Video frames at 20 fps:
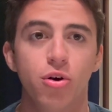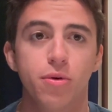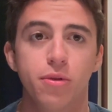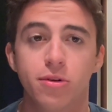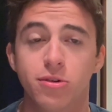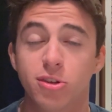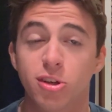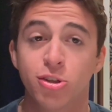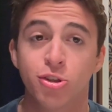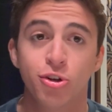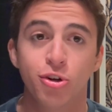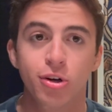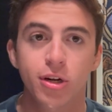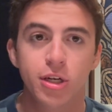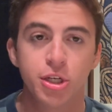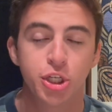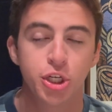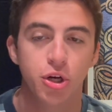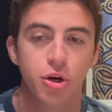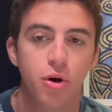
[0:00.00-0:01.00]
There's a circus
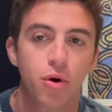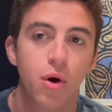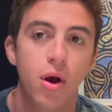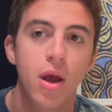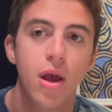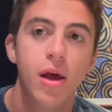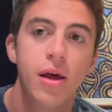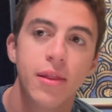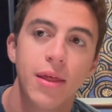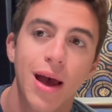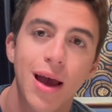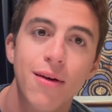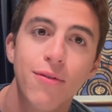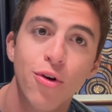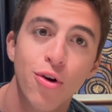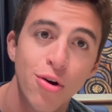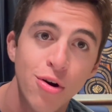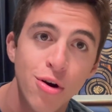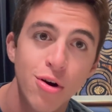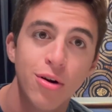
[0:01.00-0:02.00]
show that I've
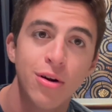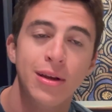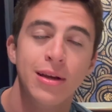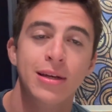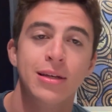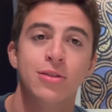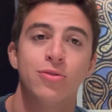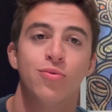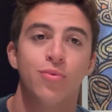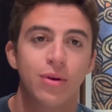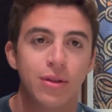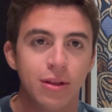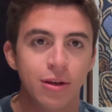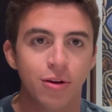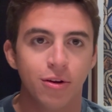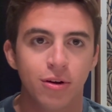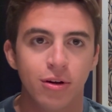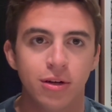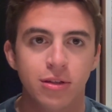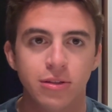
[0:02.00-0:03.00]
heard is really
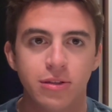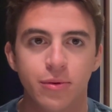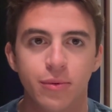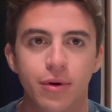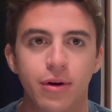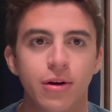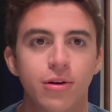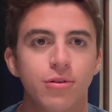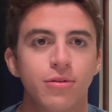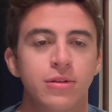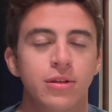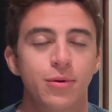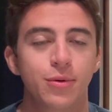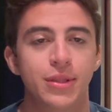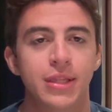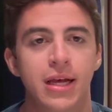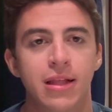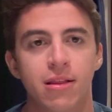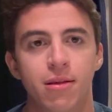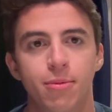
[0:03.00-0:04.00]
good. So we're going to go see what
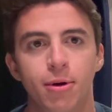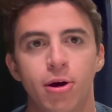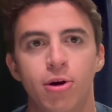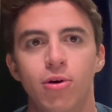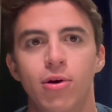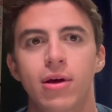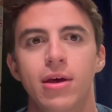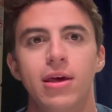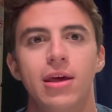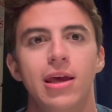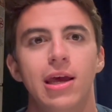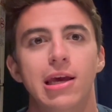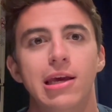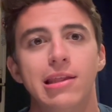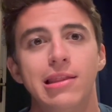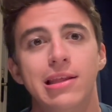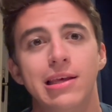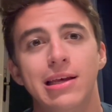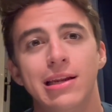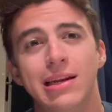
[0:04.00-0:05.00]
that's about.
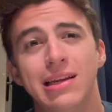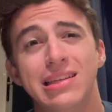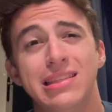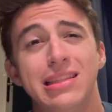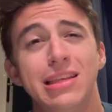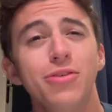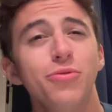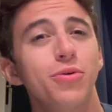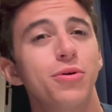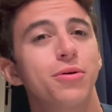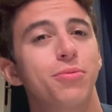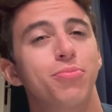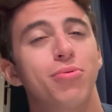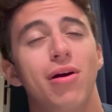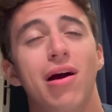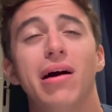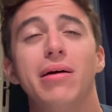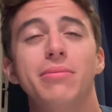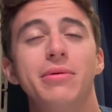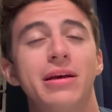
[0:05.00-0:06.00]
And then I think we're
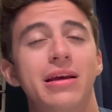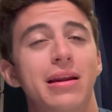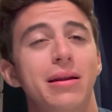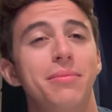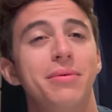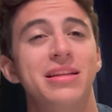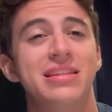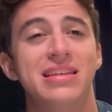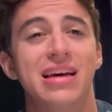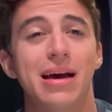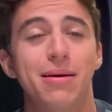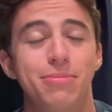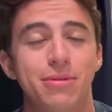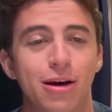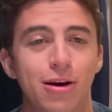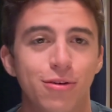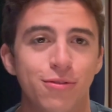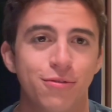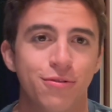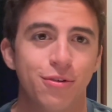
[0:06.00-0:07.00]
probably going to be tapped
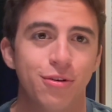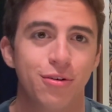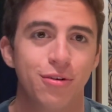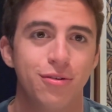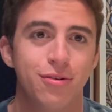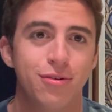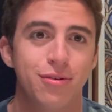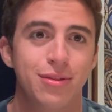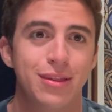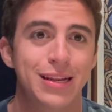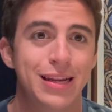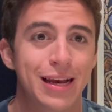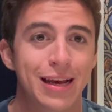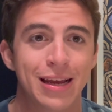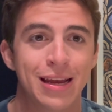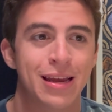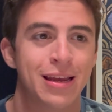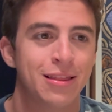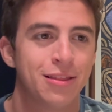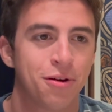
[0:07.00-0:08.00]
out for the
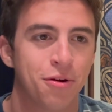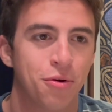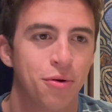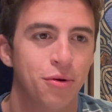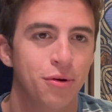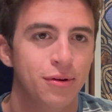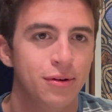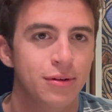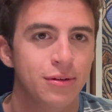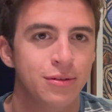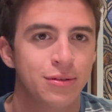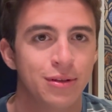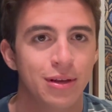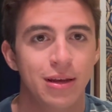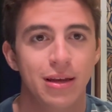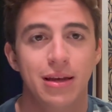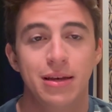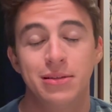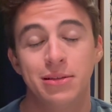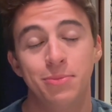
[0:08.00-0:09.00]
night in the cruise.
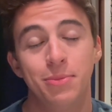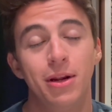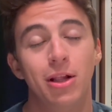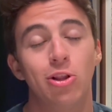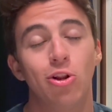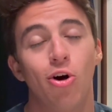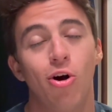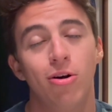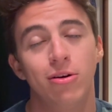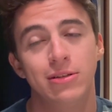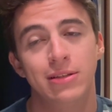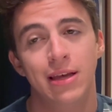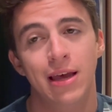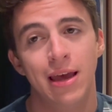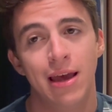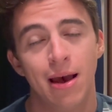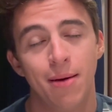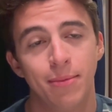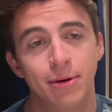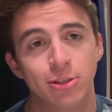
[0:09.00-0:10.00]
It's been a long day.
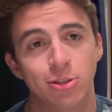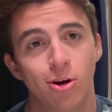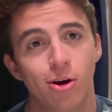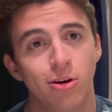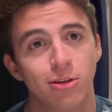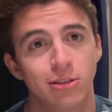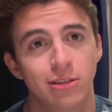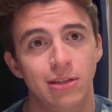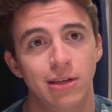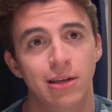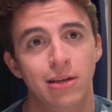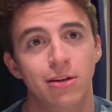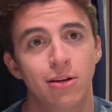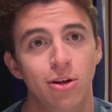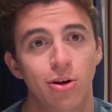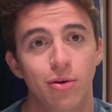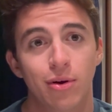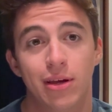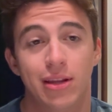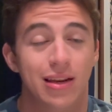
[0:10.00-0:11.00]
I'm exhausted.
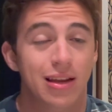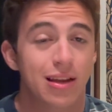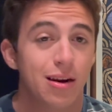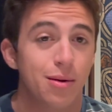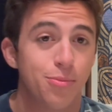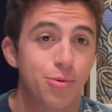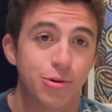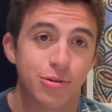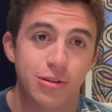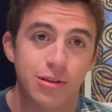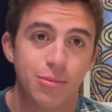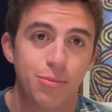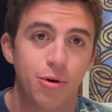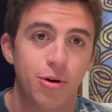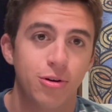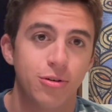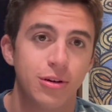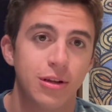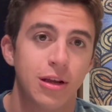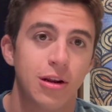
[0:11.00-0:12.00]
I'm going to get up early
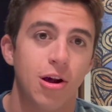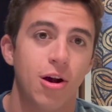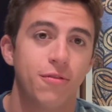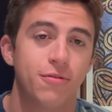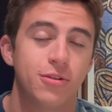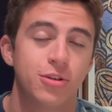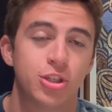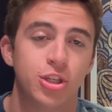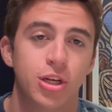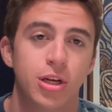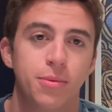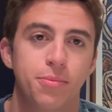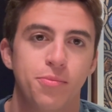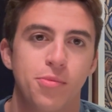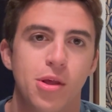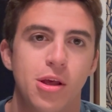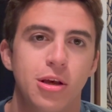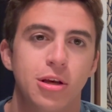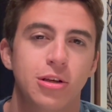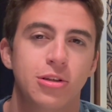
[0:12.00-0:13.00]
tomorrow to get off the ship.
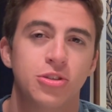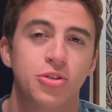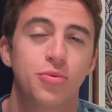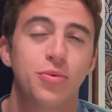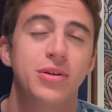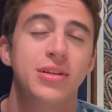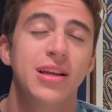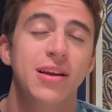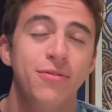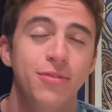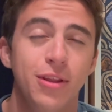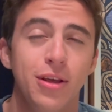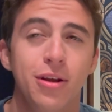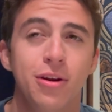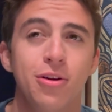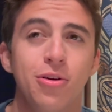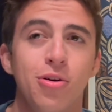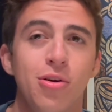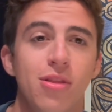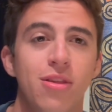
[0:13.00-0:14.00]
So we're definitely going
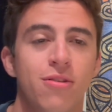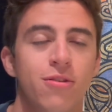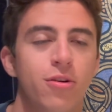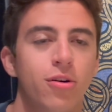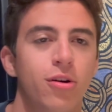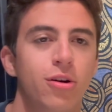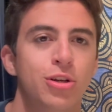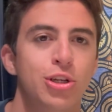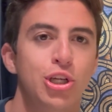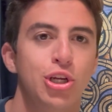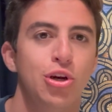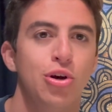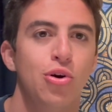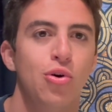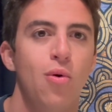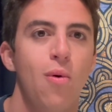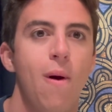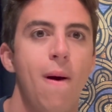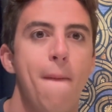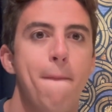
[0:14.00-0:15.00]
to go to the circus show.